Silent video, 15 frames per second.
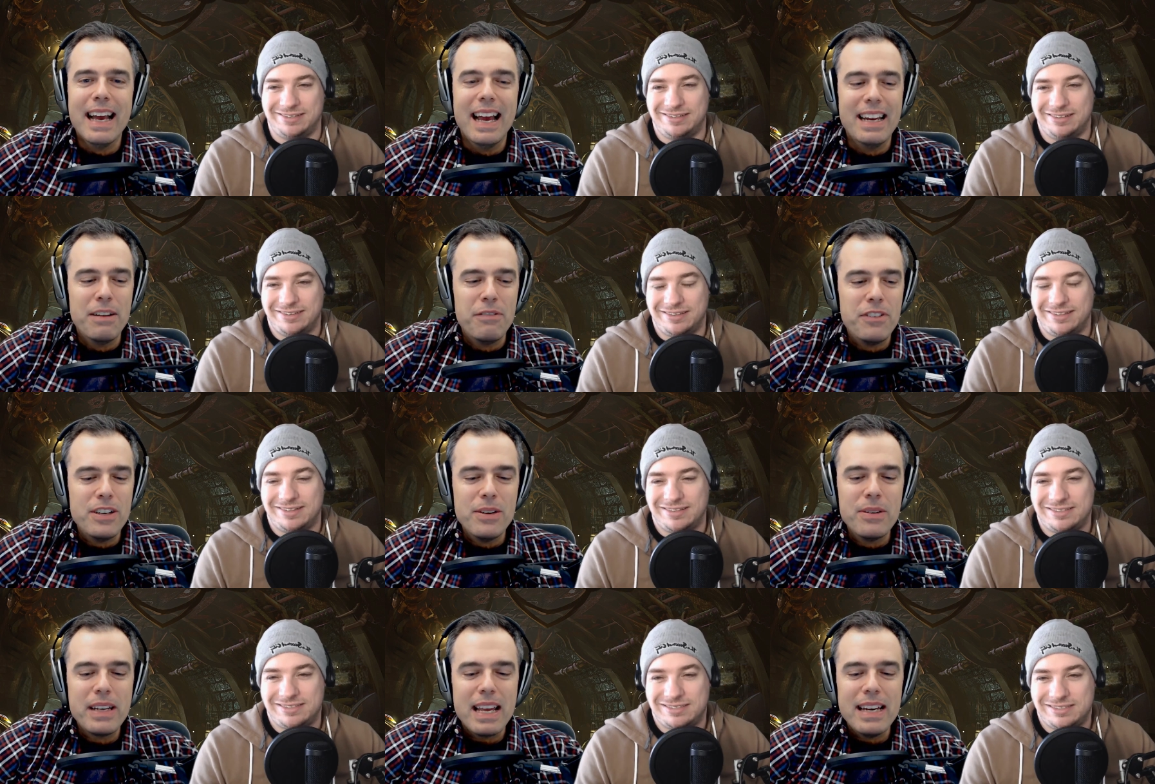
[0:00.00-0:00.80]
Speaker 1: And if you
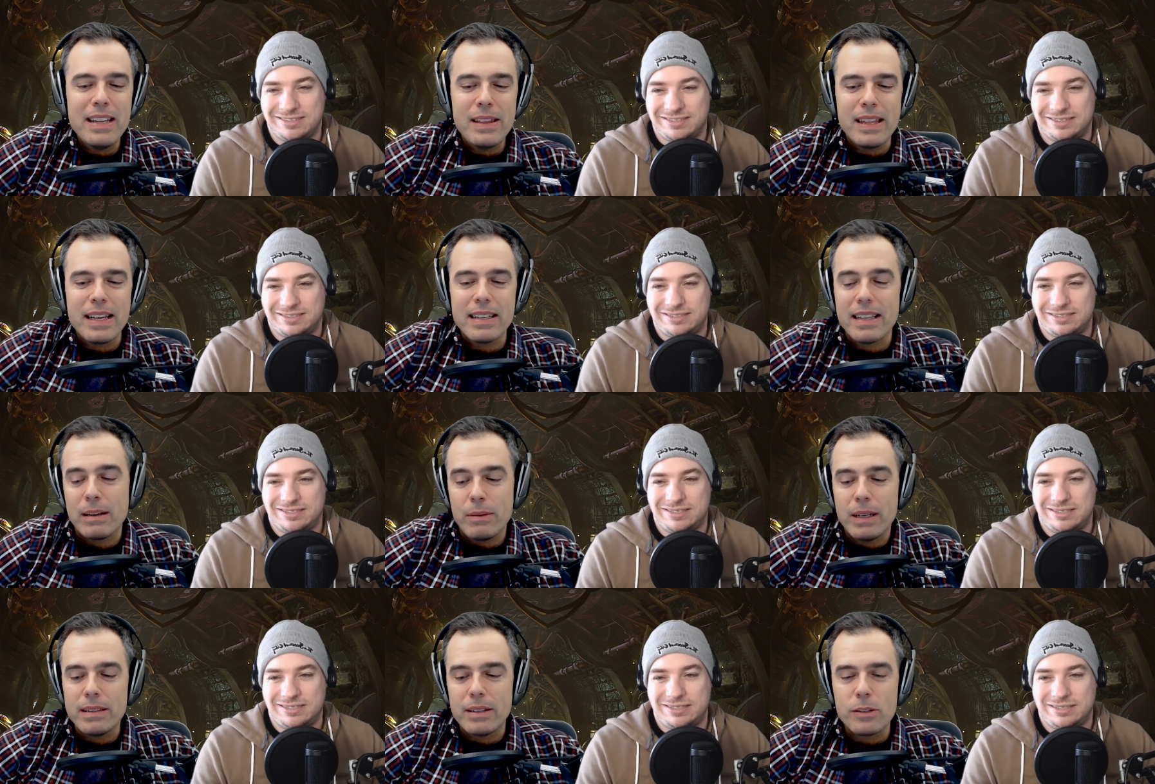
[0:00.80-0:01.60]
don't get anything, you're like,
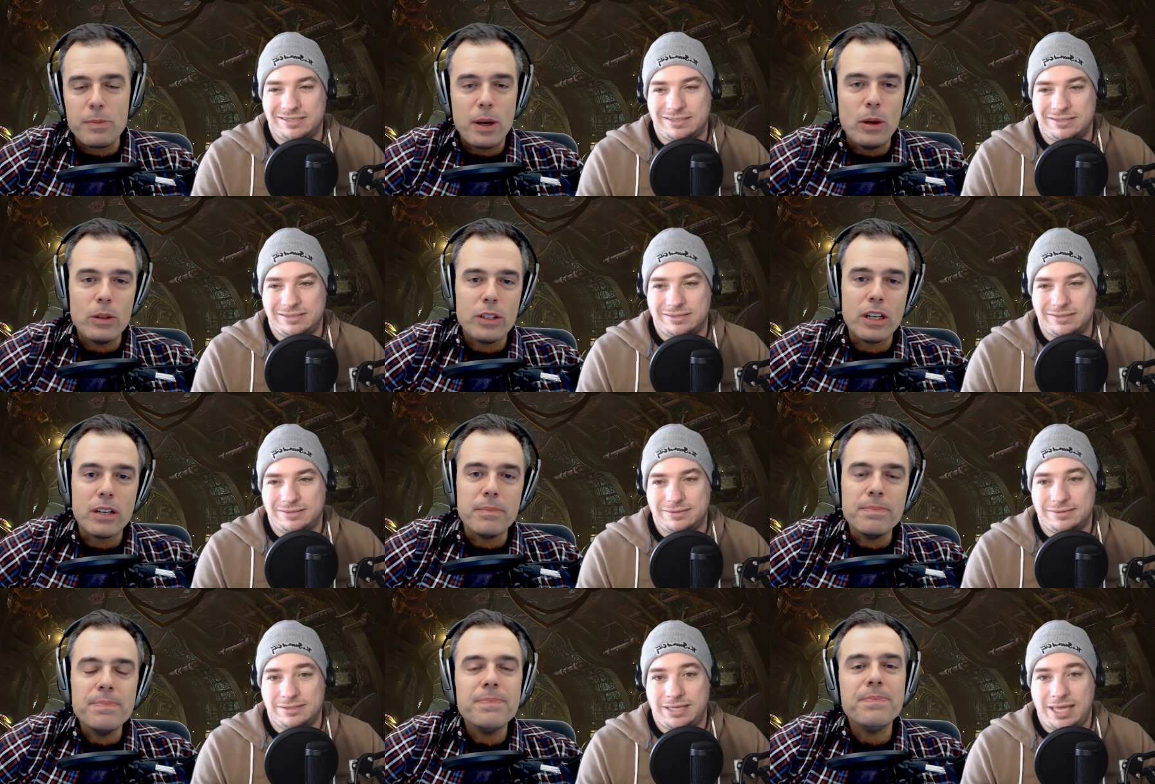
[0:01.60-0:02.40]
well, there's my whole
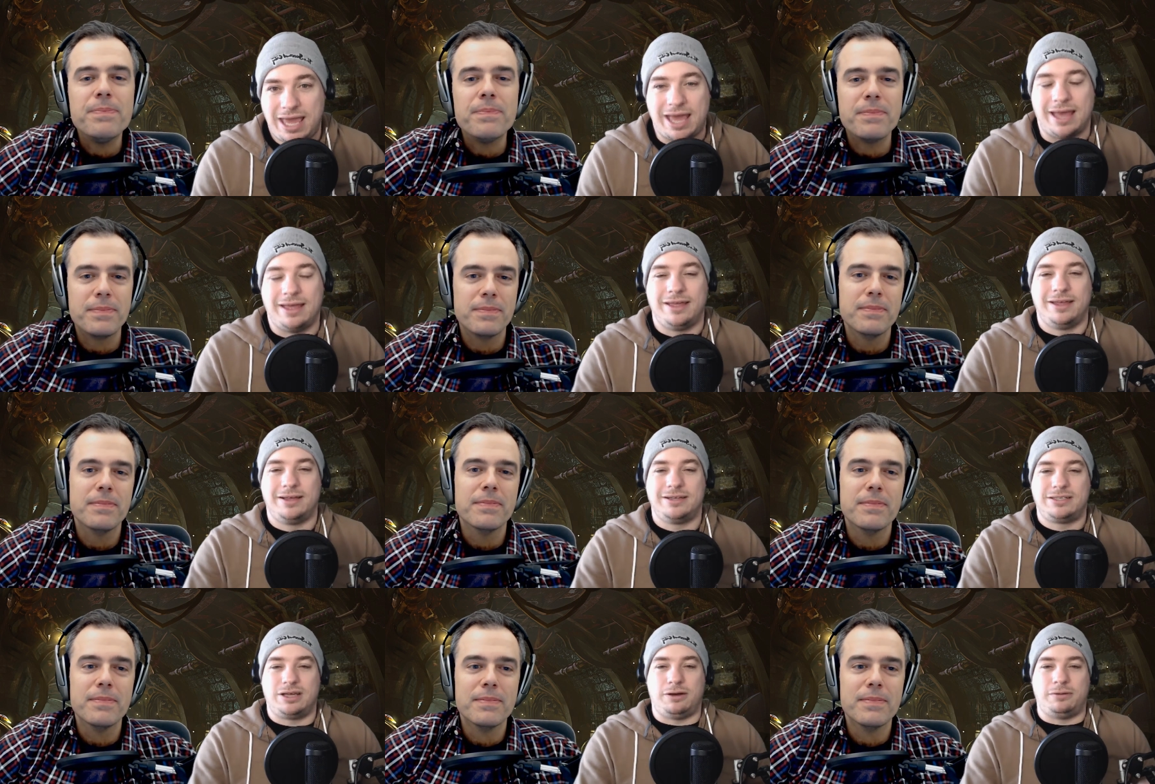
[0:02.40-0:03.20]
turn.
Speaker 2: Yeah.
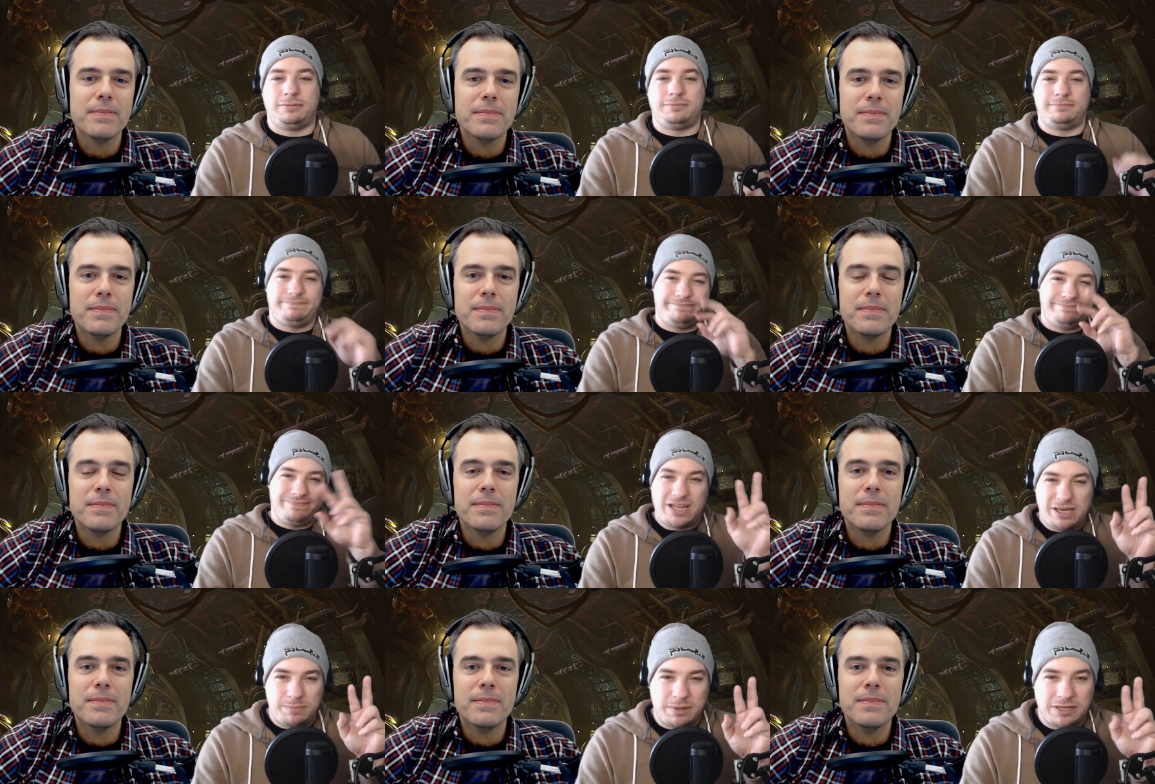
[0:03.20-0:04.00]
So,
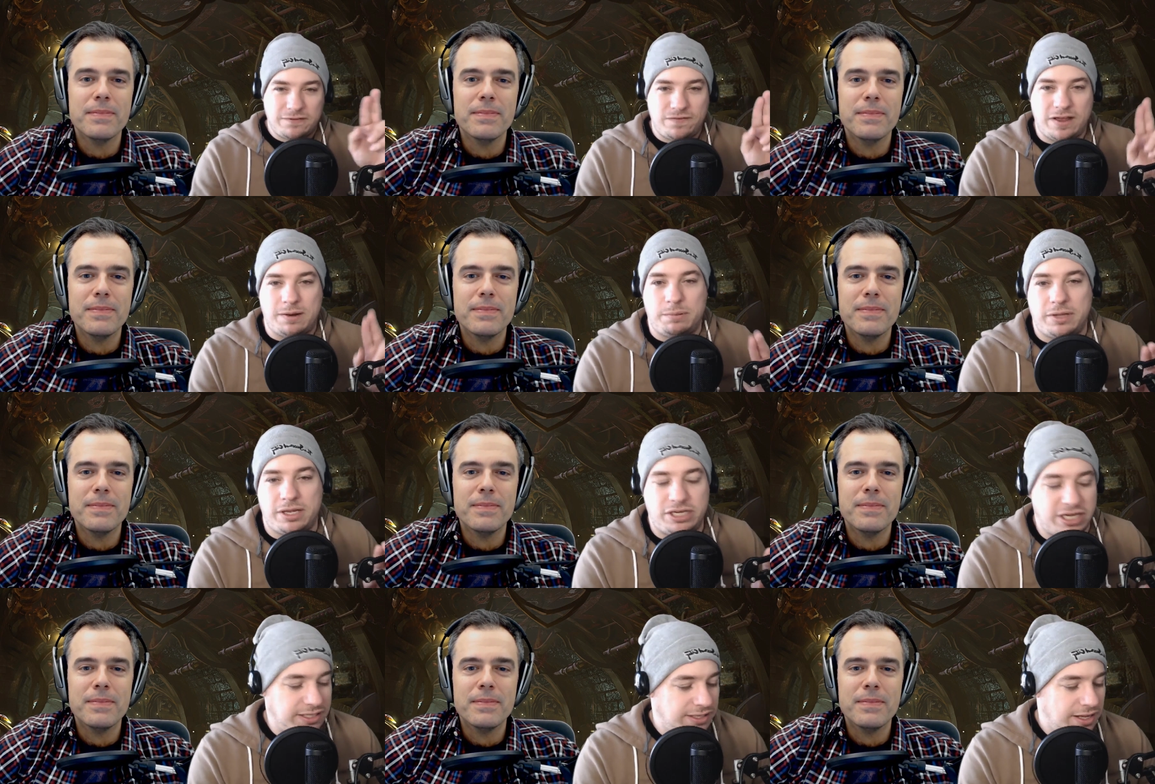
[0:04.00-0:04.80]
not the biggest fan of
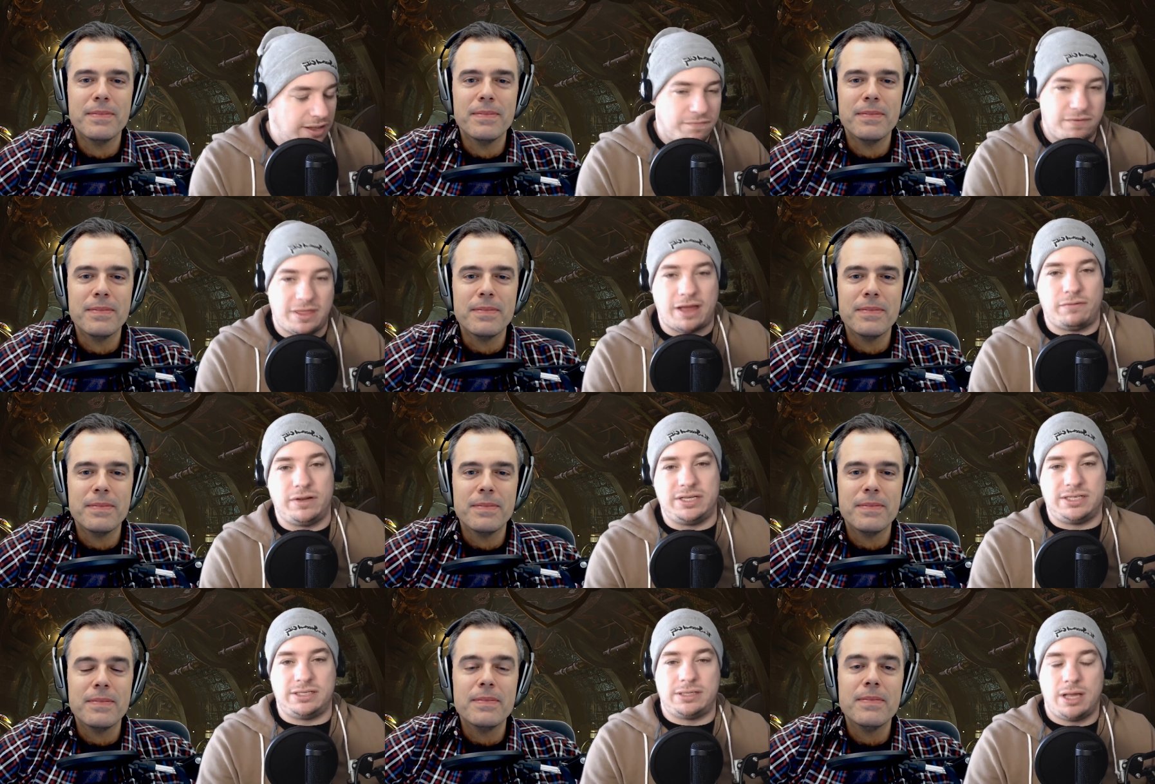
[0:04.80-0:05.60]
Planechase for that
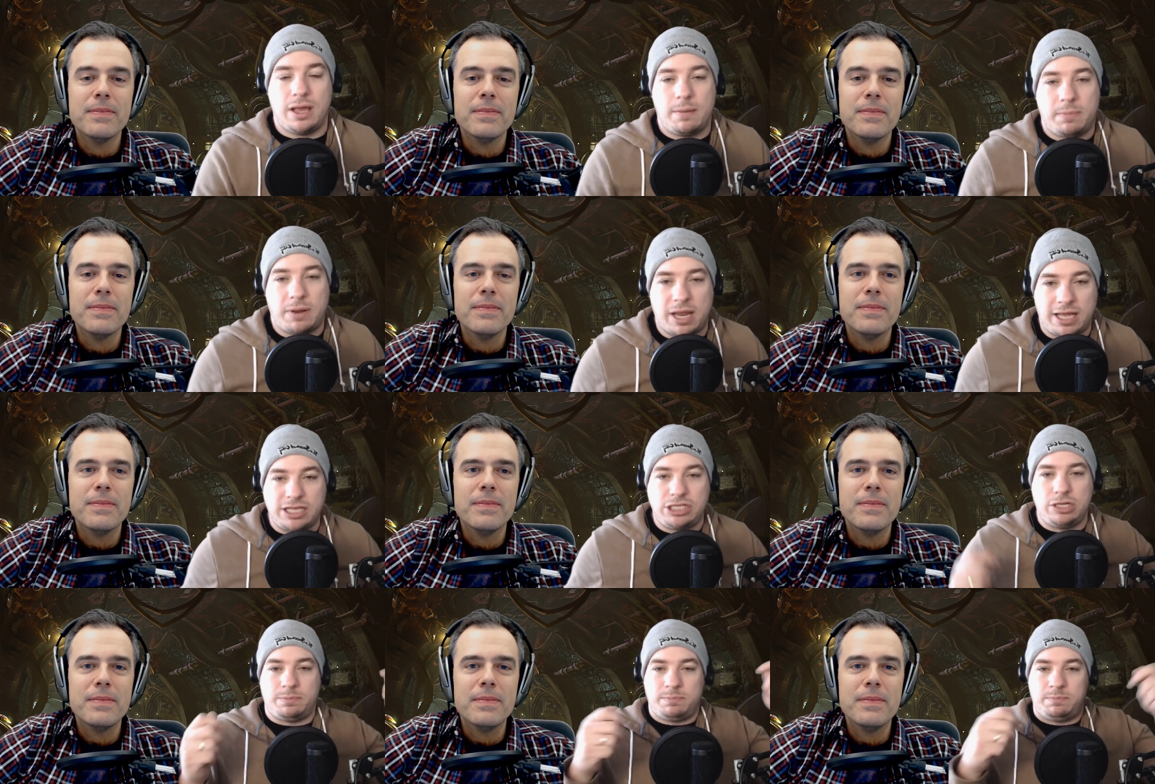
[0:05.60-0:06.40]
reason. But I
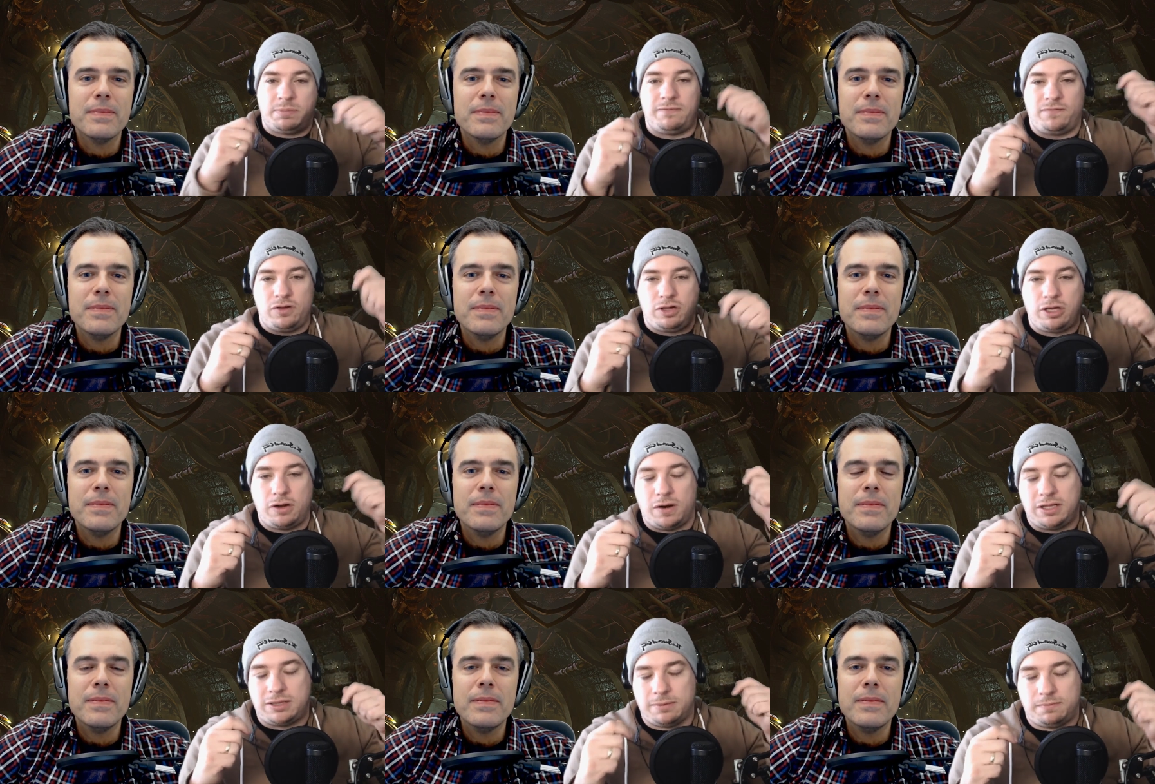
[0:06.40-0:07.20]
guess you. But if you
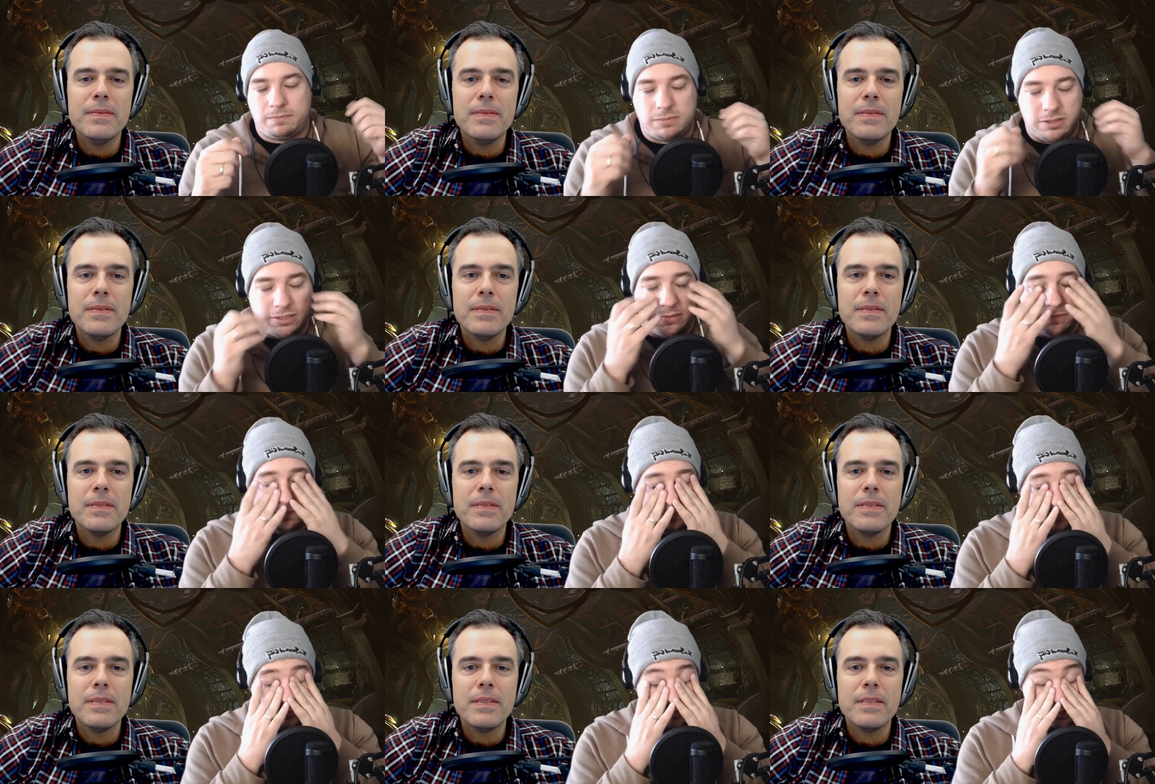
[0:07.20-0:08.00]
curate the the
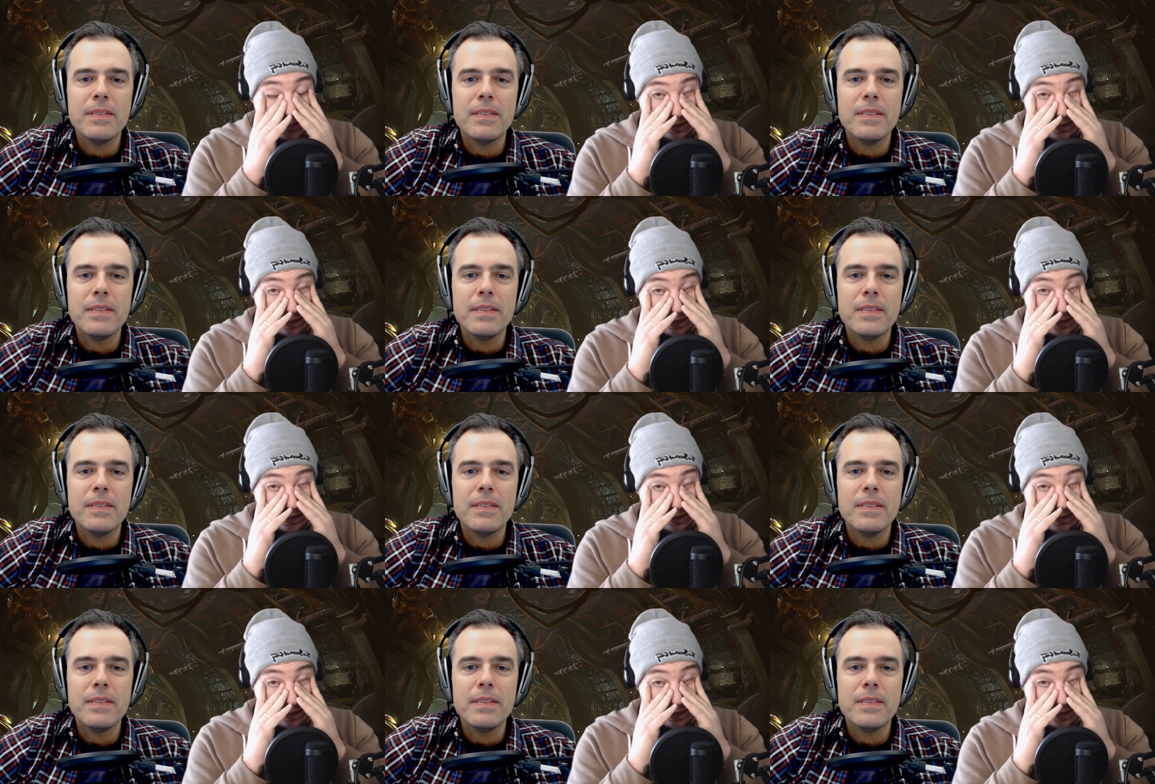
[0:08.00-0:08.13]
the